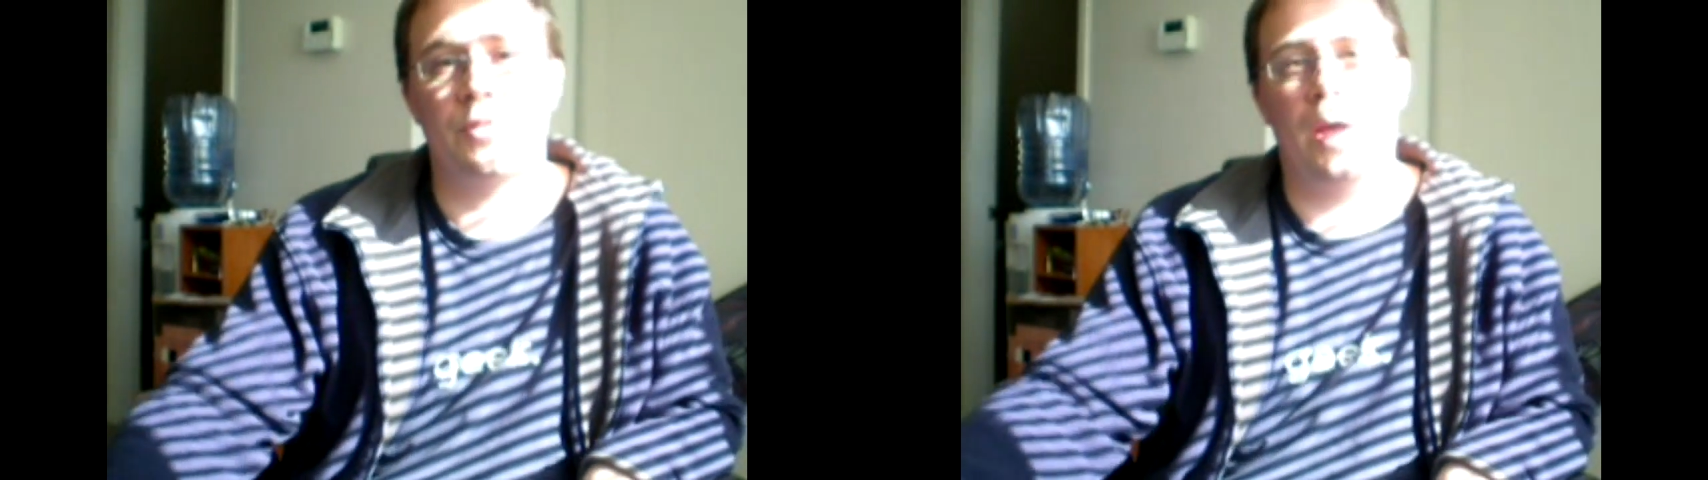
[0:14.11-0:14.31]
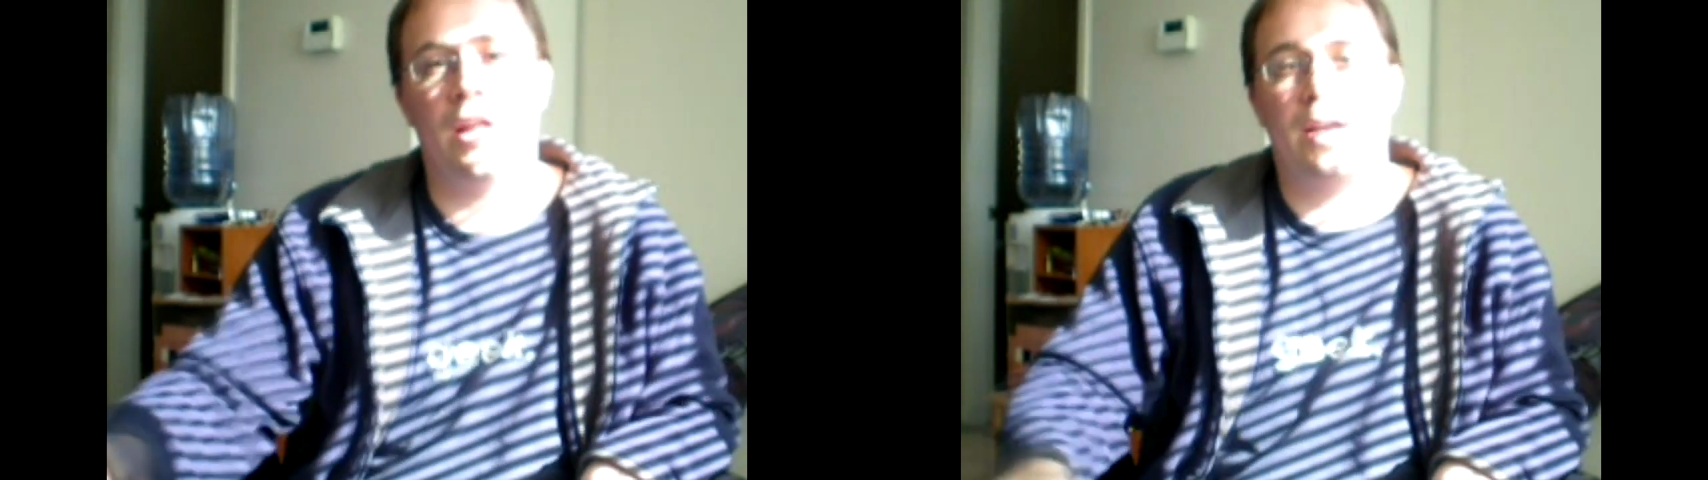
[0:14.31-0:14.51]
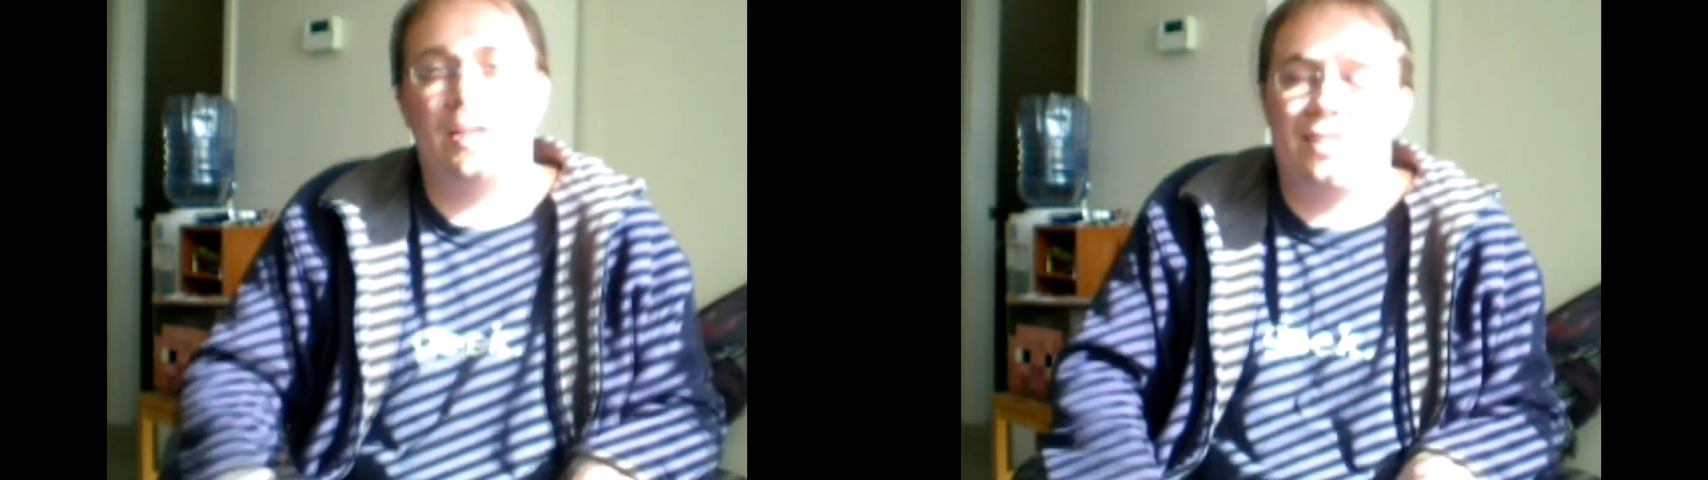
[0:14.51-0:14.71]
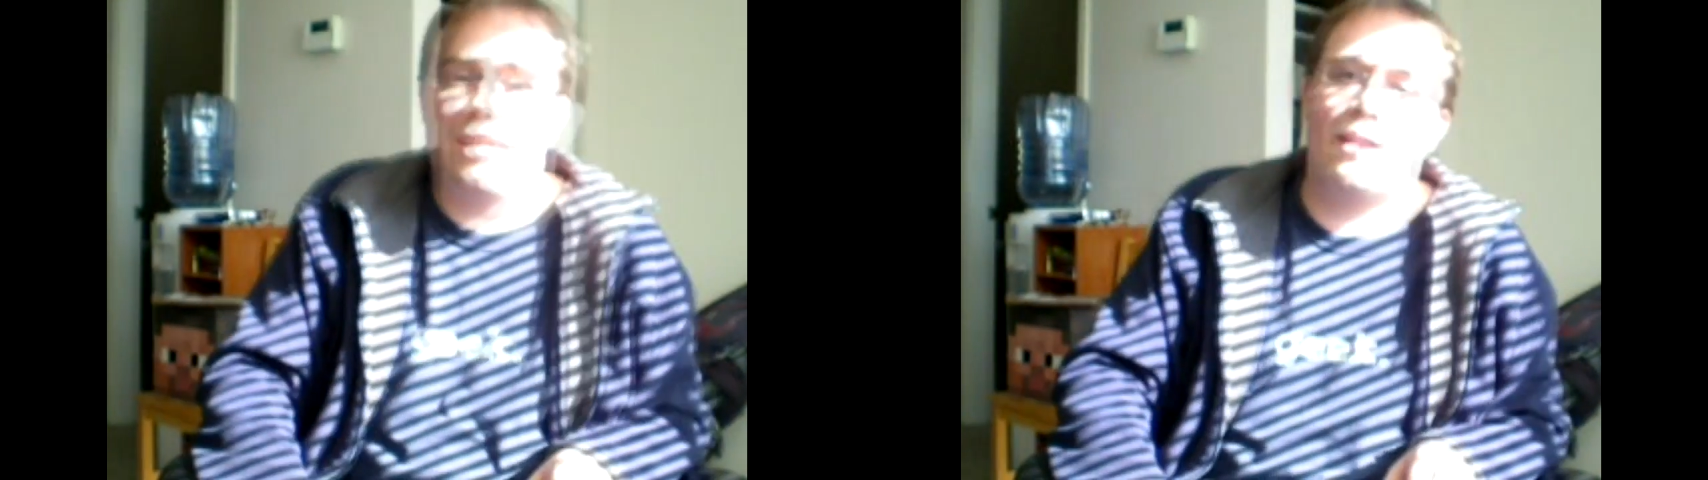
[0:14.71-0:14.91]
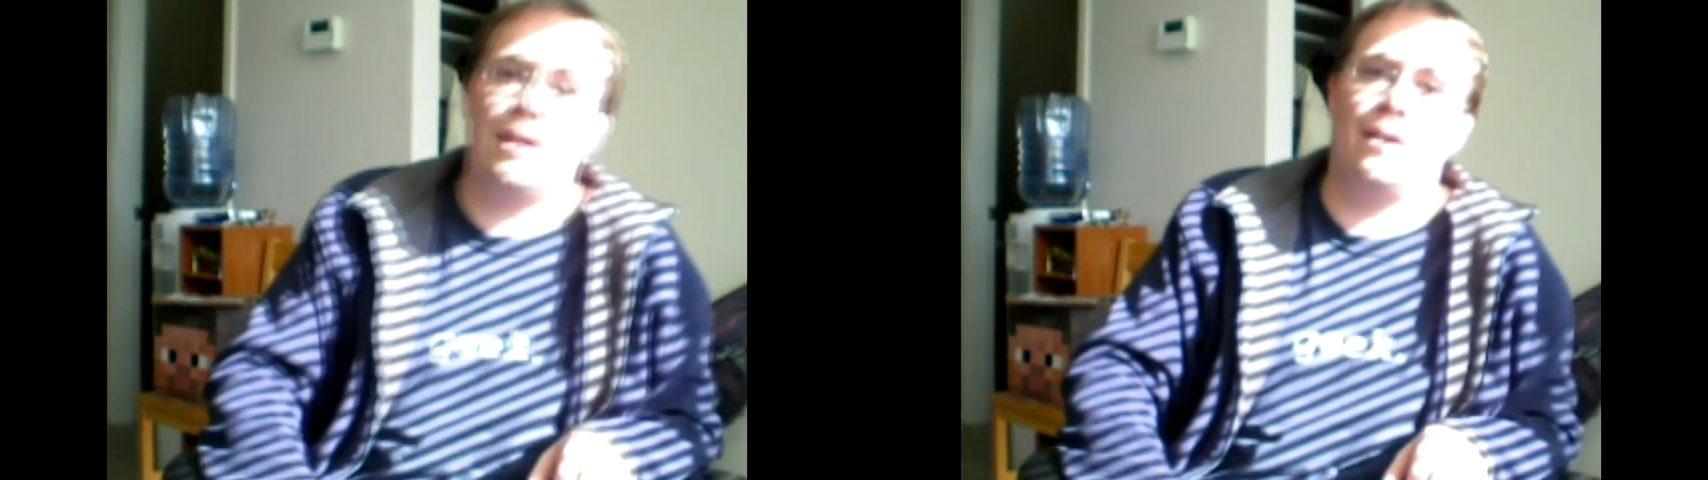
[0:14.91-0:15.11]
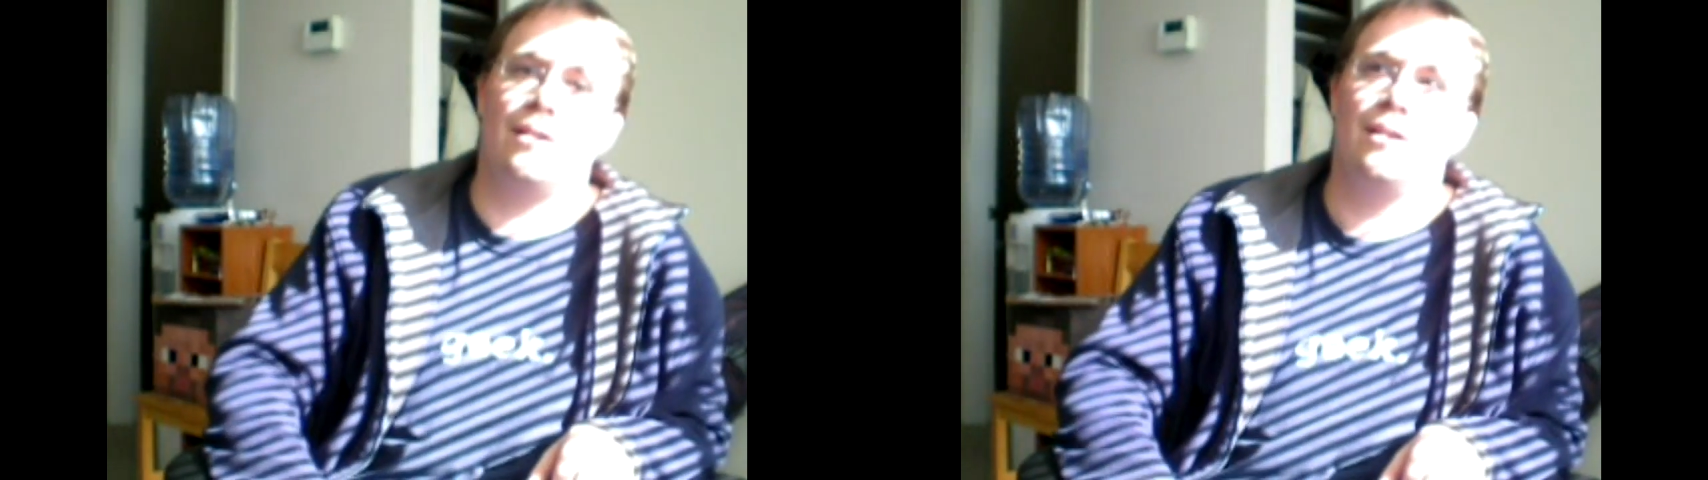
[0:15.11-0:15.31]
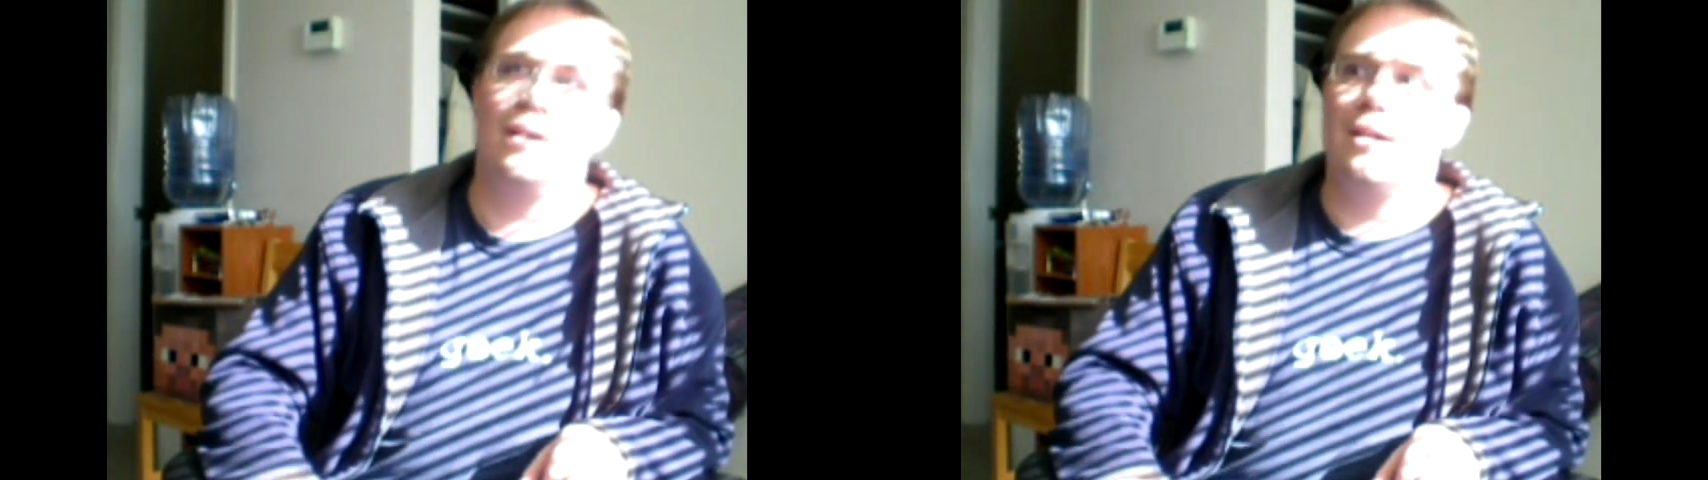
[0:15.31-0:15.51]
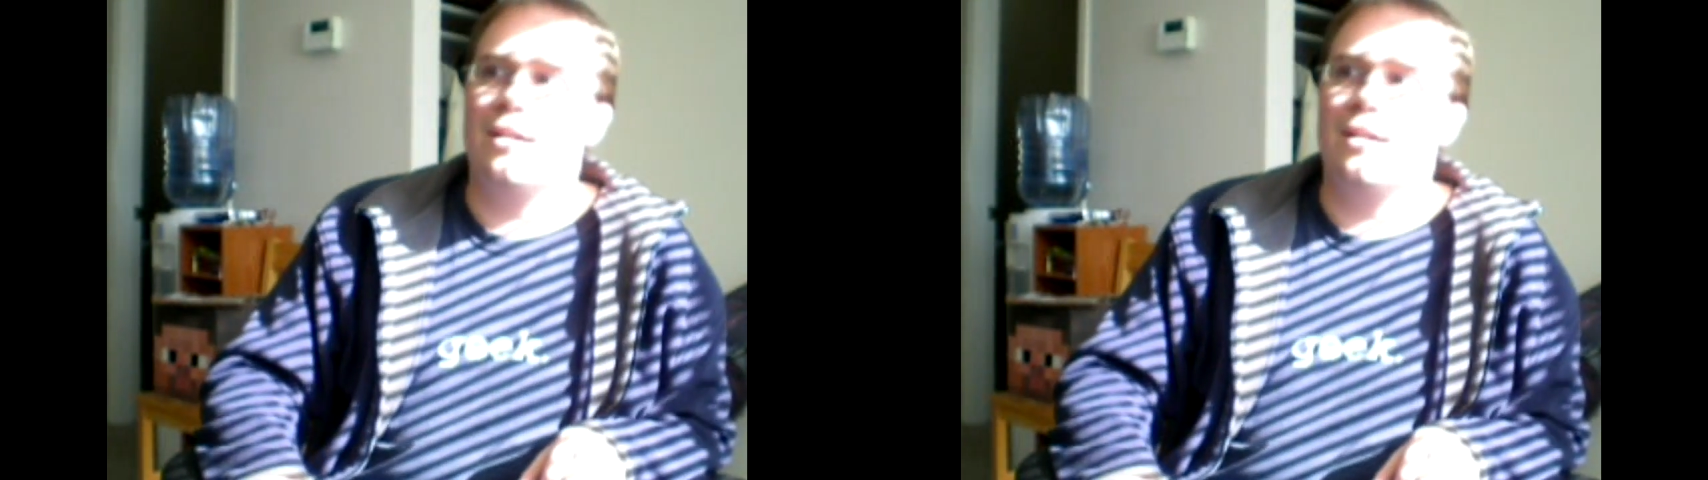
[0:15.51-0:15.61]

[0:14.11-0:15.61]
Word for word: and Cynthian.